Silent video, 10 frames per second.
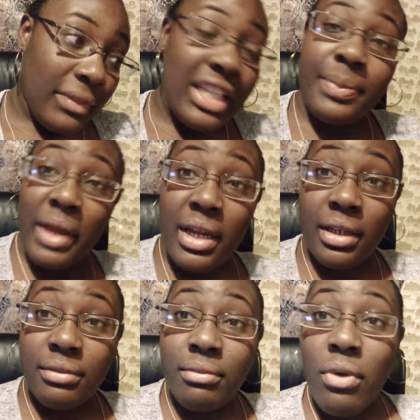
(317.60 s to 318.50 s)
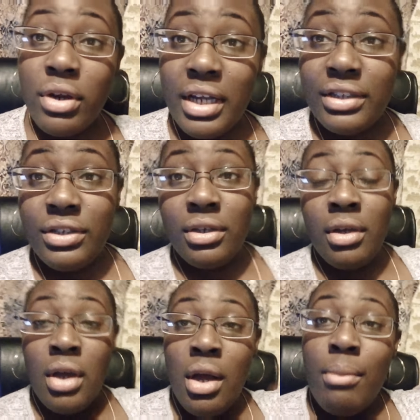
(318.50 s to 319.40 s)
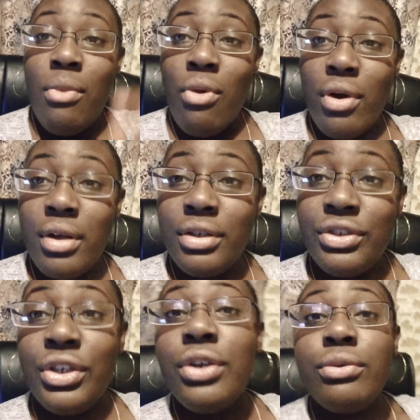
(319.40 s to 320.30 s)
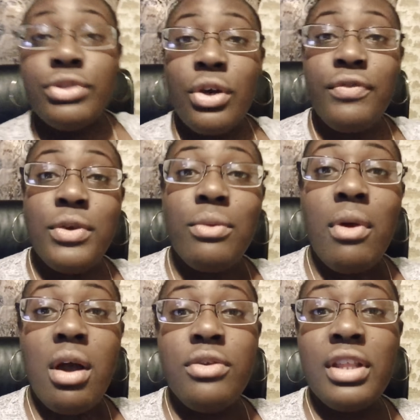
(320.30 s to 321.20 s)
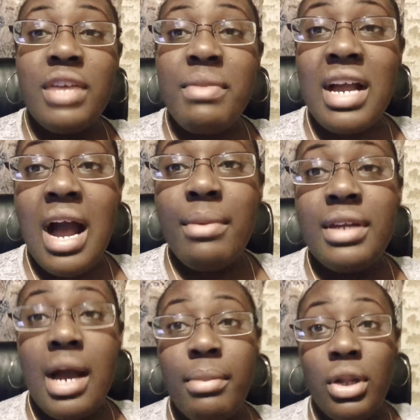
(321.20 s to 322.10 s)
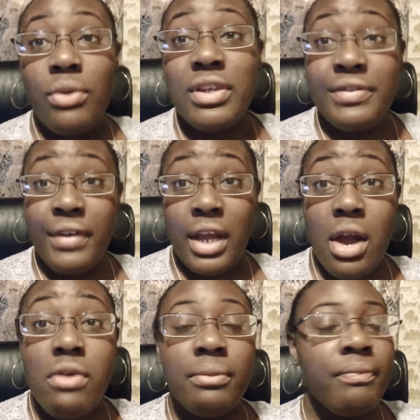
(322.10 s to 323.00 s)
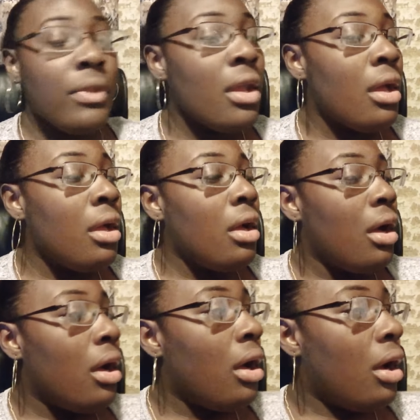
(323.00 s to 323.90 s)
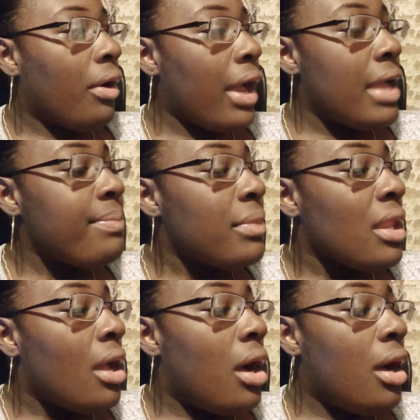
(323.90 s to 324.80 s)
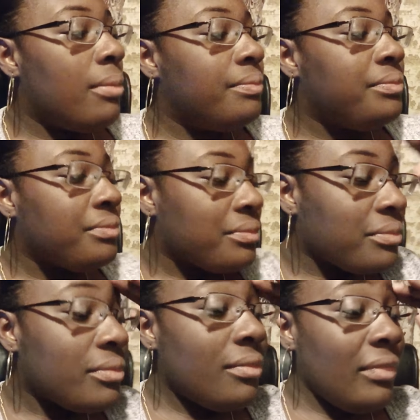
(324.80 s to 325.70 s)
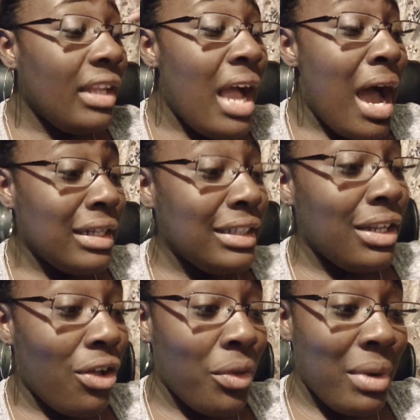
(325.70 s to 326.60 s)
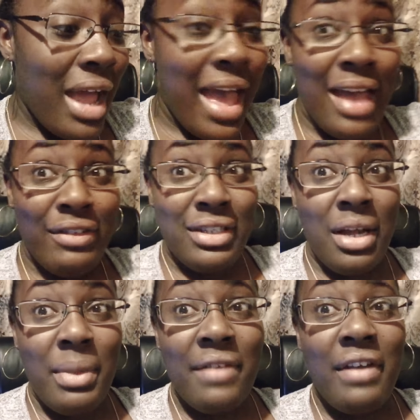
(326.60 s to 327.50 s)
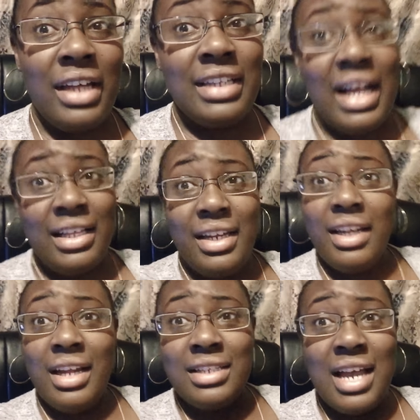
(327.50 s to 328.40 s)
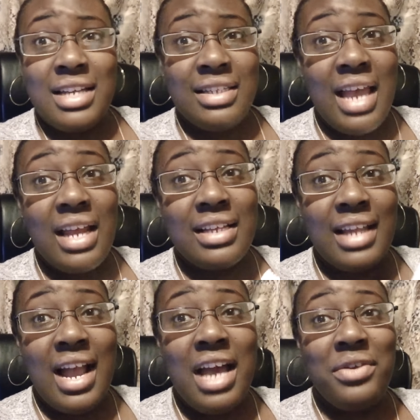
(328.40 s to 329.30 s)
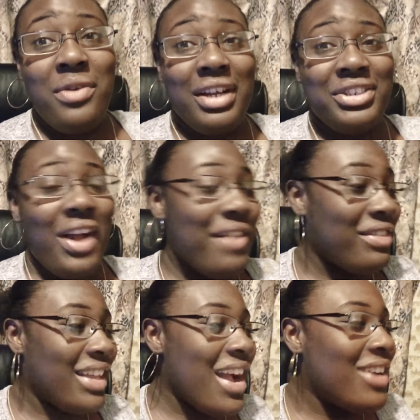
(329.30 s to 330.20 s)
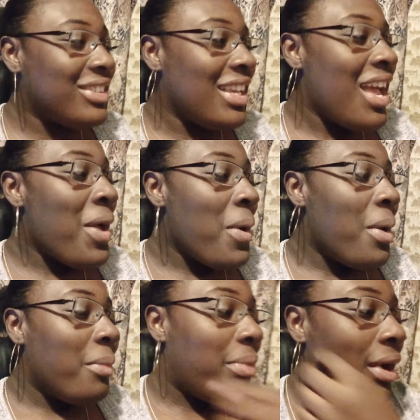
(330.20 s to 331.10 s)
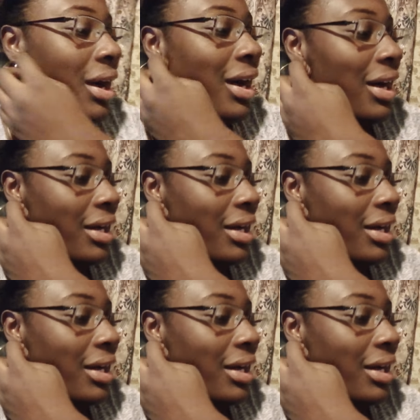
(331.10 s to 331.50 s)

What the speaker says: explain it more to you. So if you want, you can leave me a comment down below this video. Okay. Honestly, the only one I have is Nutmeg Vitality, and that's kind of sad because I kind of want to try everything else. But